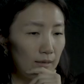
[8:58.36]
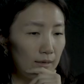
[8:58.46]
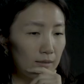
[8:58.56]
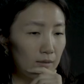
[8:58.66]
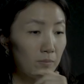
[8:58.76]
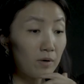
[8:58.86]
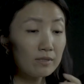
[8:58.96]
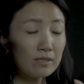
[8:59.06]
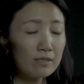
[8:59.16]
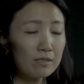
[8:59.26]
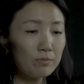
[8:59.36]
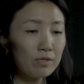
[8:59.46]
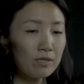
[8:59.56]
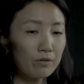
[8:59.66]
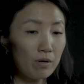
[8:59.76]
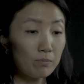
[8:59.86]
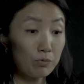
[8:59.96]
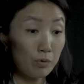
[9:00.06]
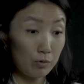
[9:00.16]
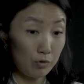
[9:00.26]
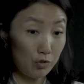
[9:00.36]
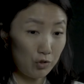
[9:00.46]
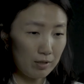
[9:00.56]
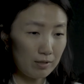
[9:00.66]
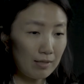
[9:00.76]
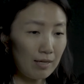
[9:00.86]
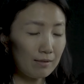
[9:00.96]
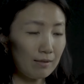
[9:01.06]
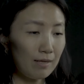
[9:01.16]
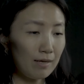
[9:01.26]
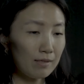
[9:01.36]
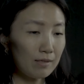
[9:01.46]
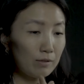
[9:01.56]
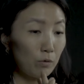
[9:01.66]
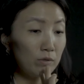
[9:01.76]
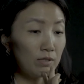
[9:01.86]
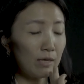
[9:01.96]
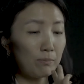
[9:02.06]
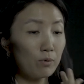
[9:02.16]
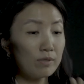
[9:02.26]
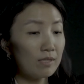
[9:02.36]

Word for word: like multidisciplinary approach, not like only like